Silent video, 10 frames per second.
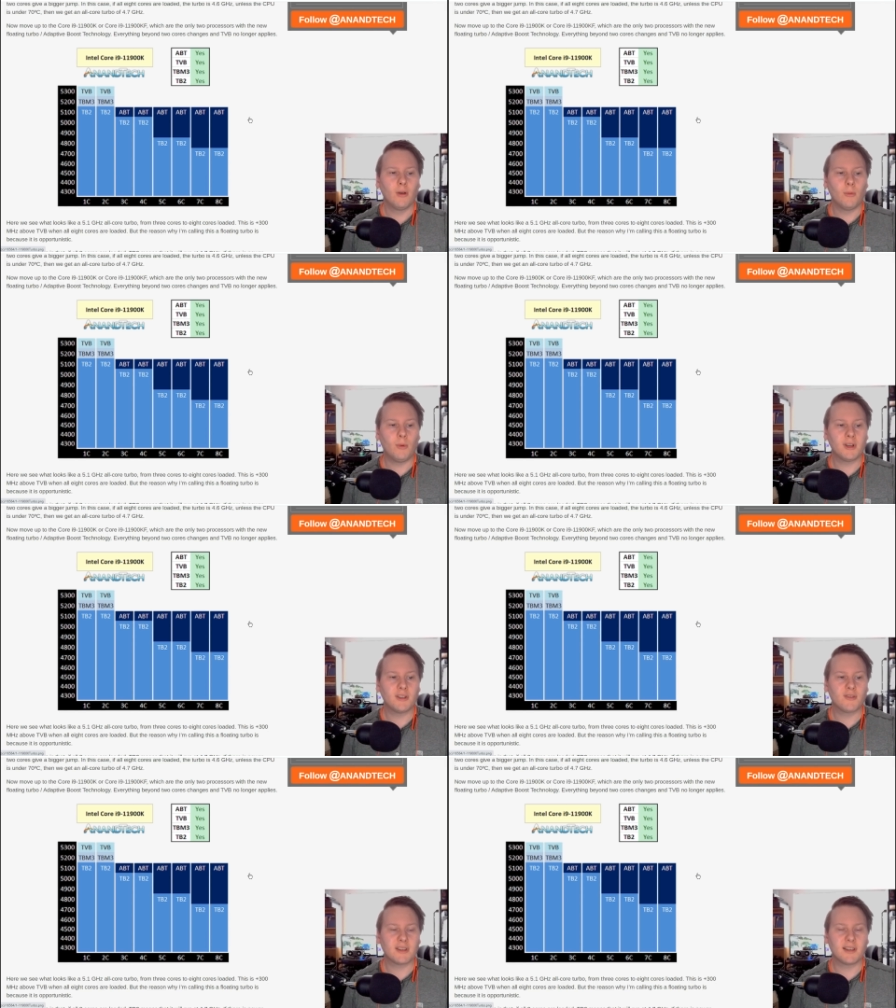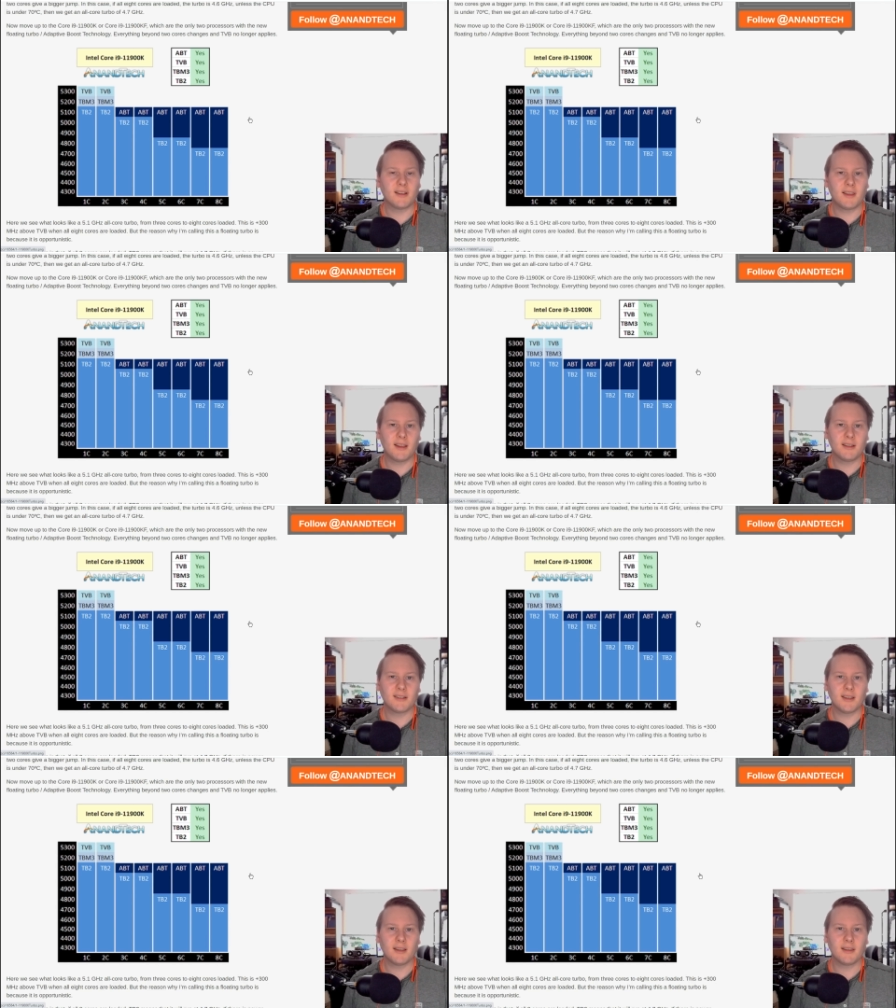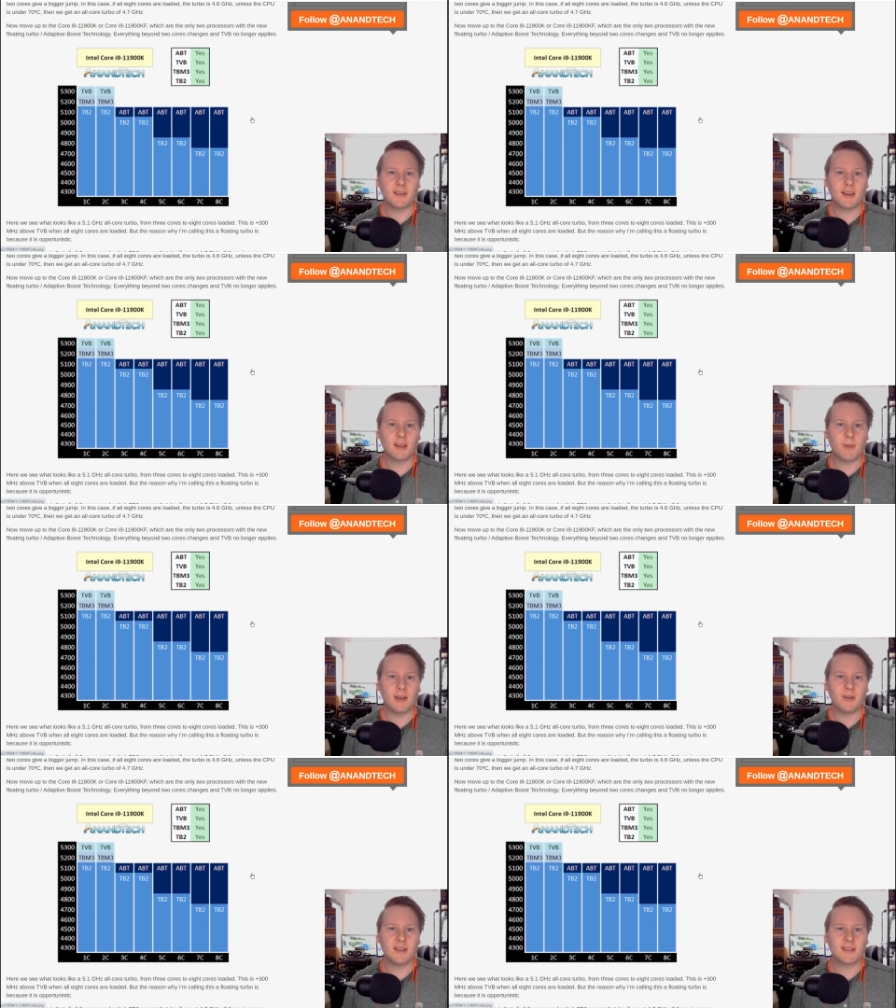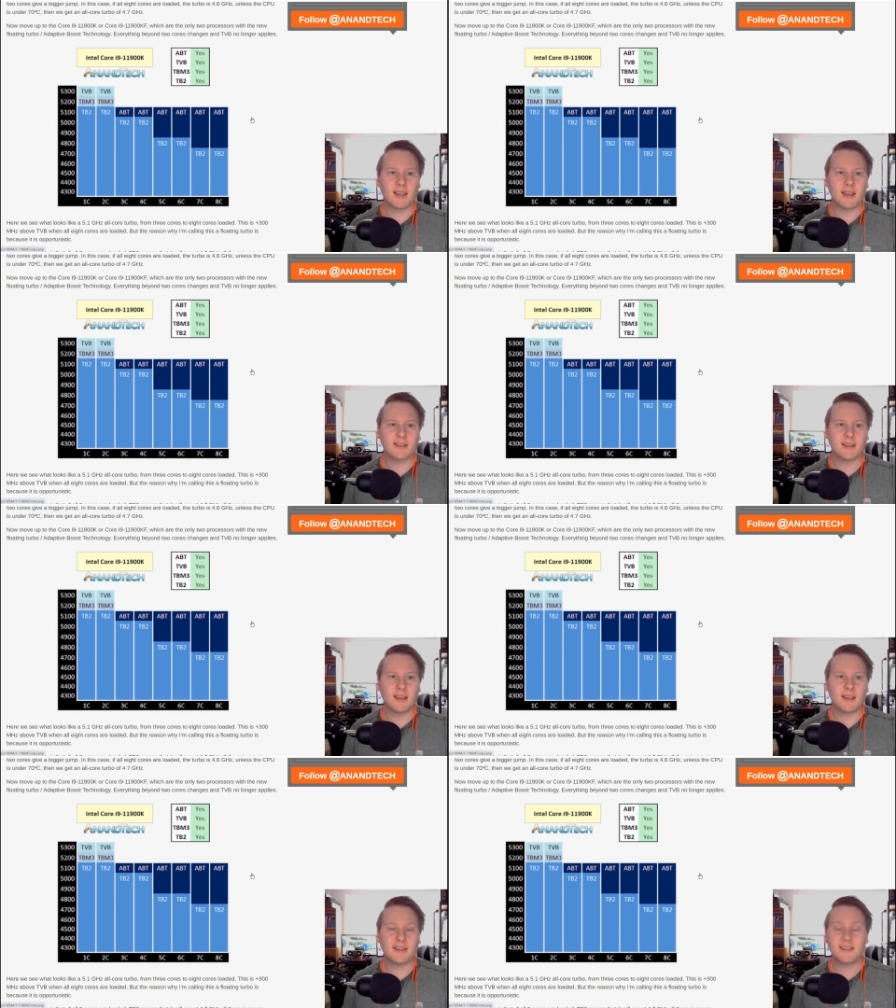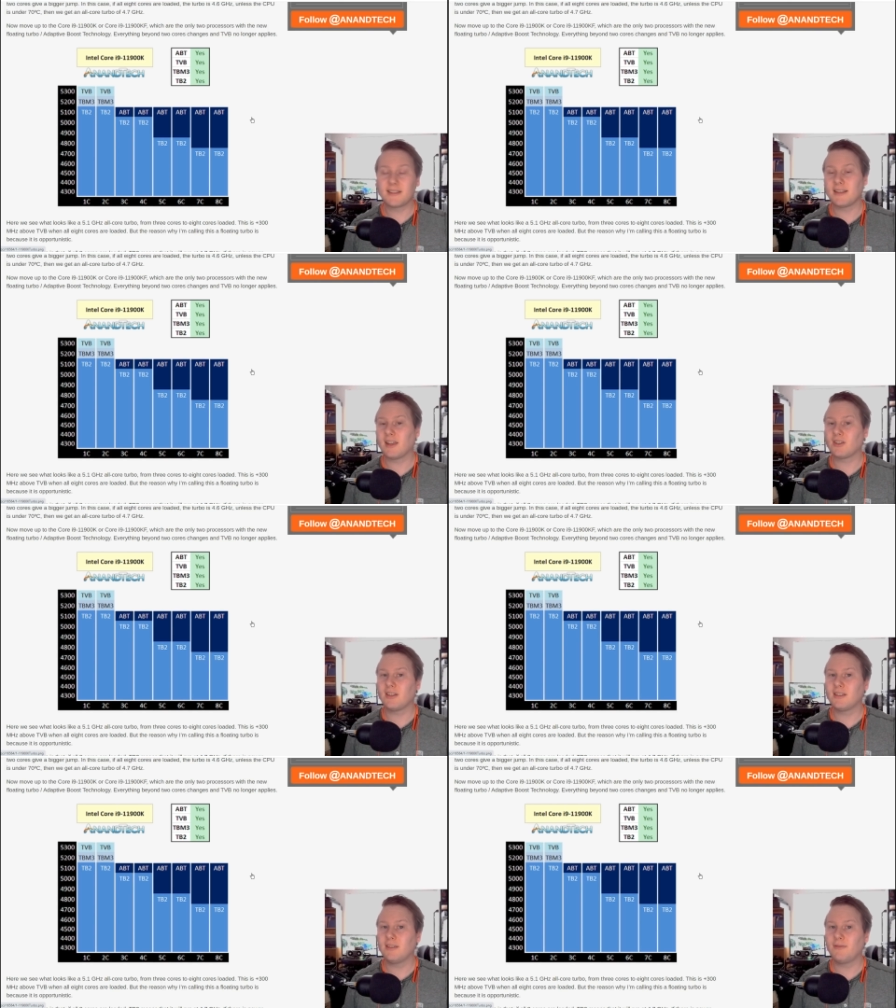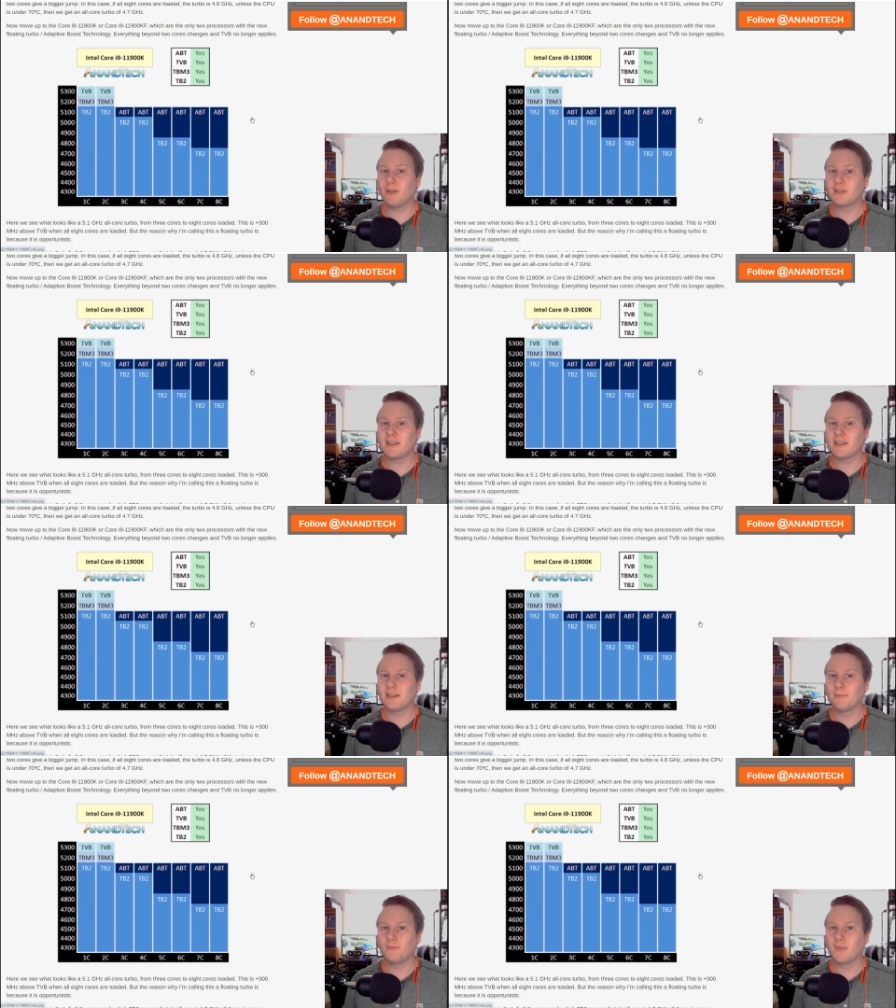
Well, one interesting thing to think about is that uh, this isn't actually a default setting.